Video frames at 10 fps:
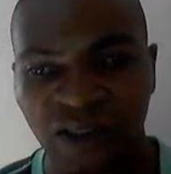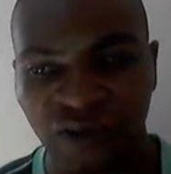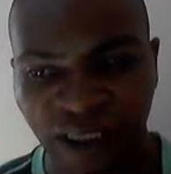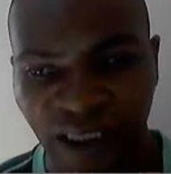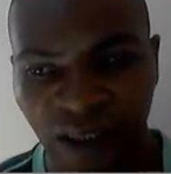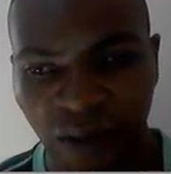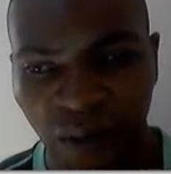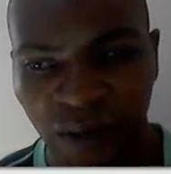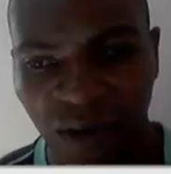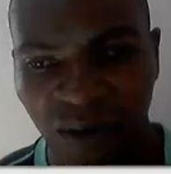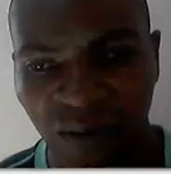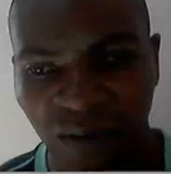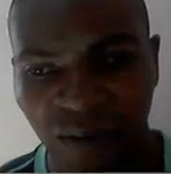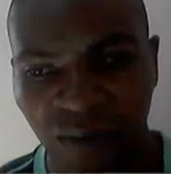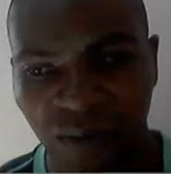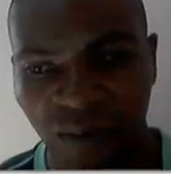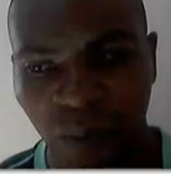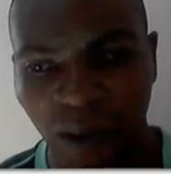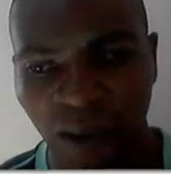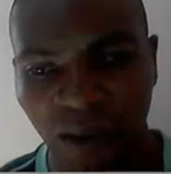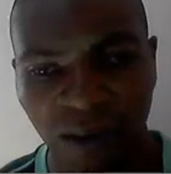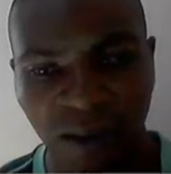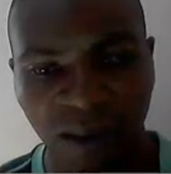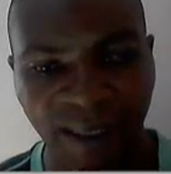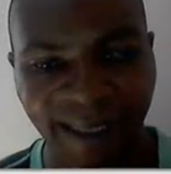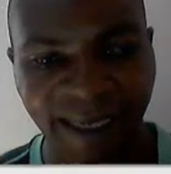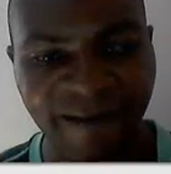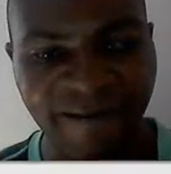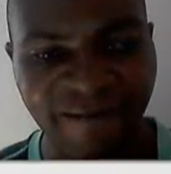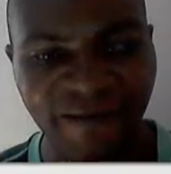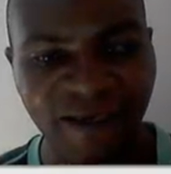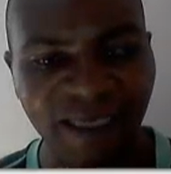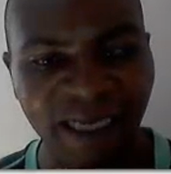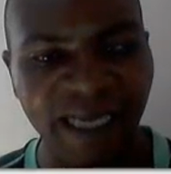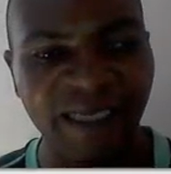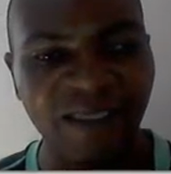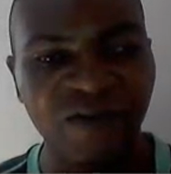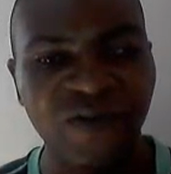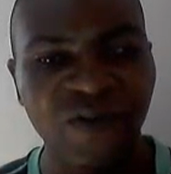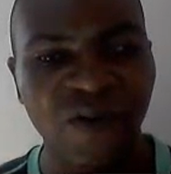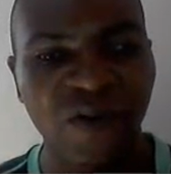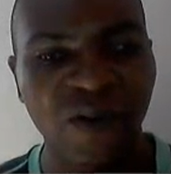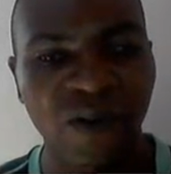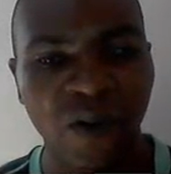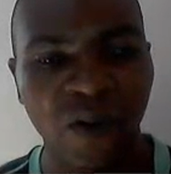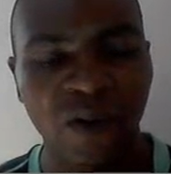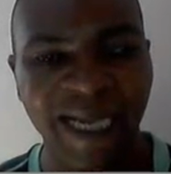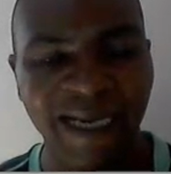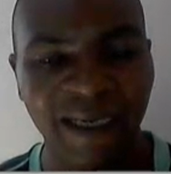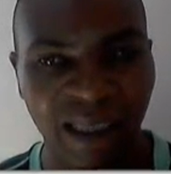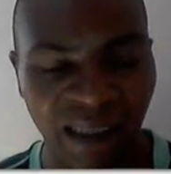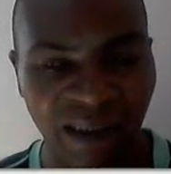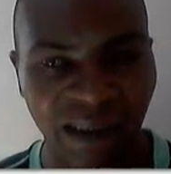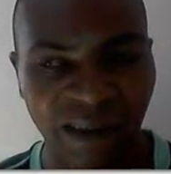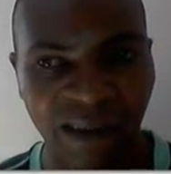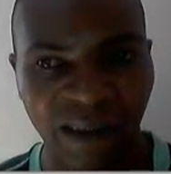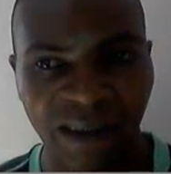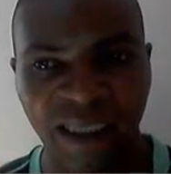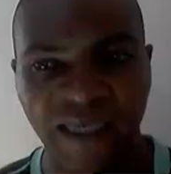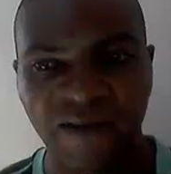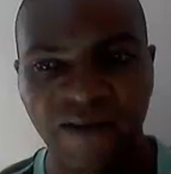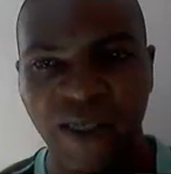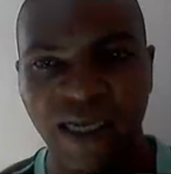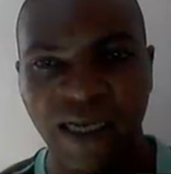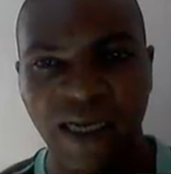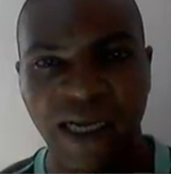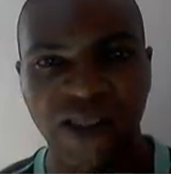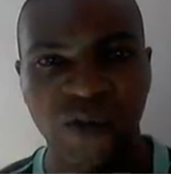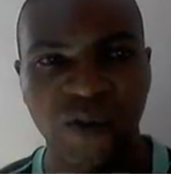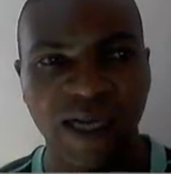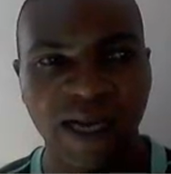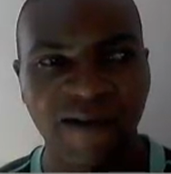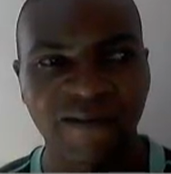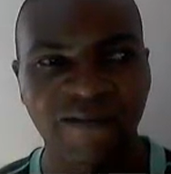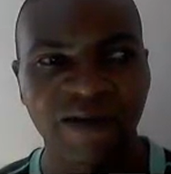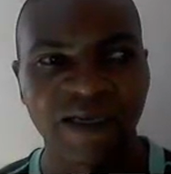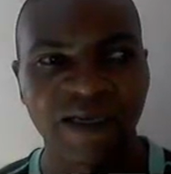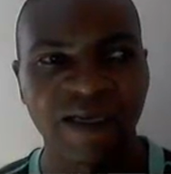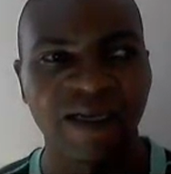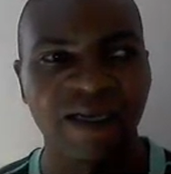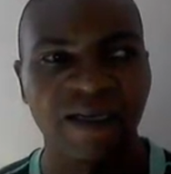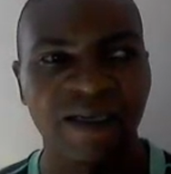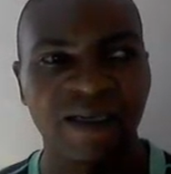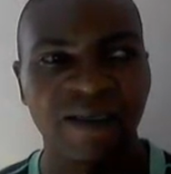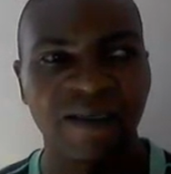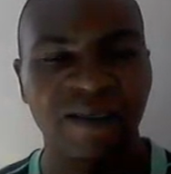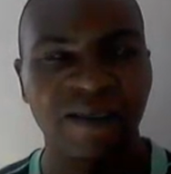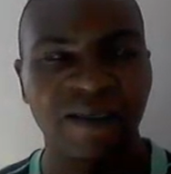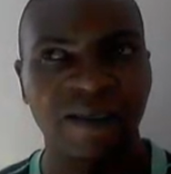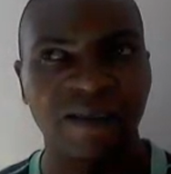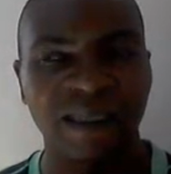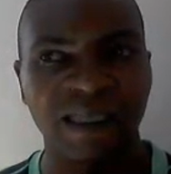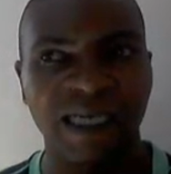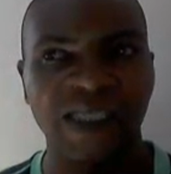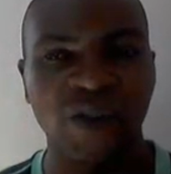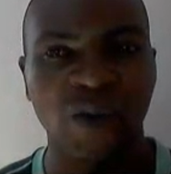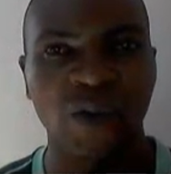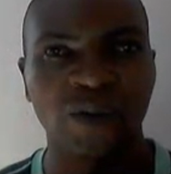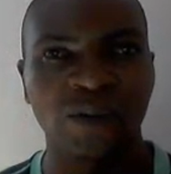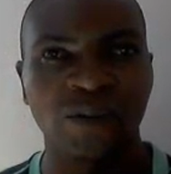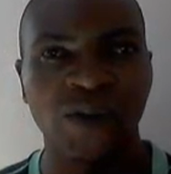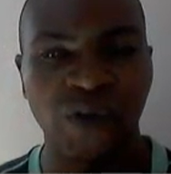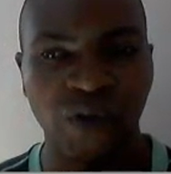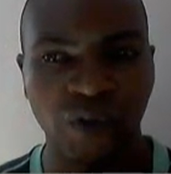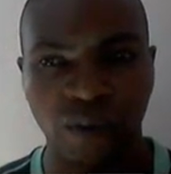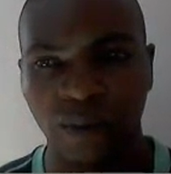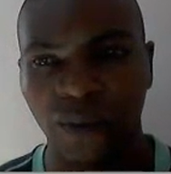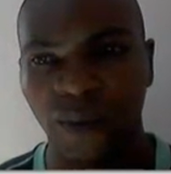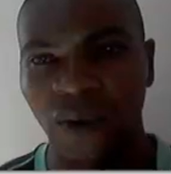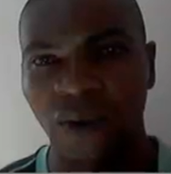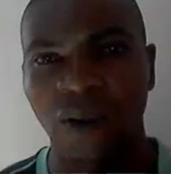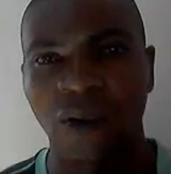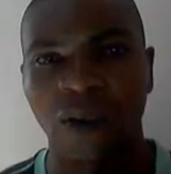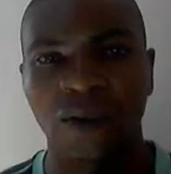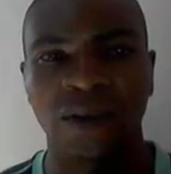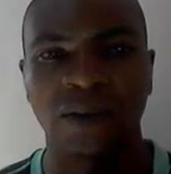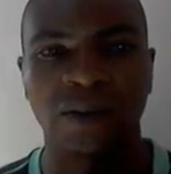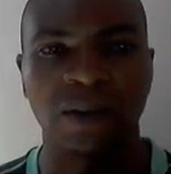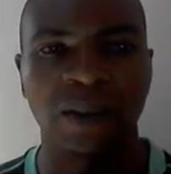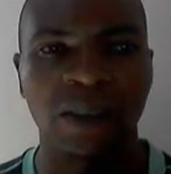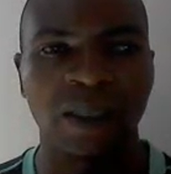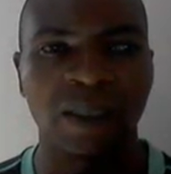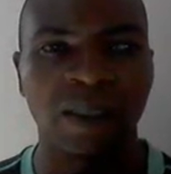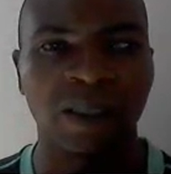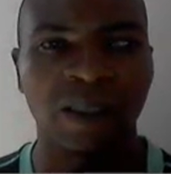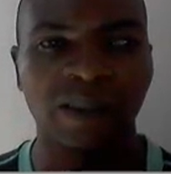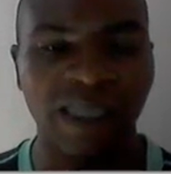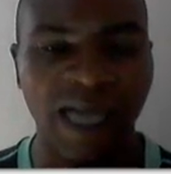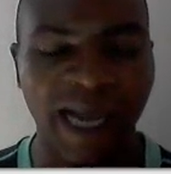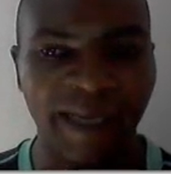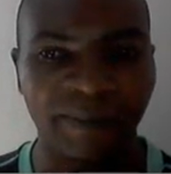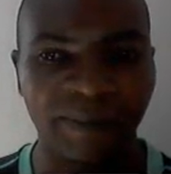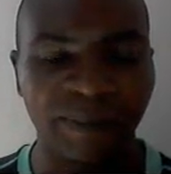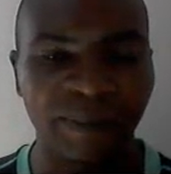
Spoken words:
Dressing code, well, even in your online classes, if we are to have a class on Zoom or on Skype,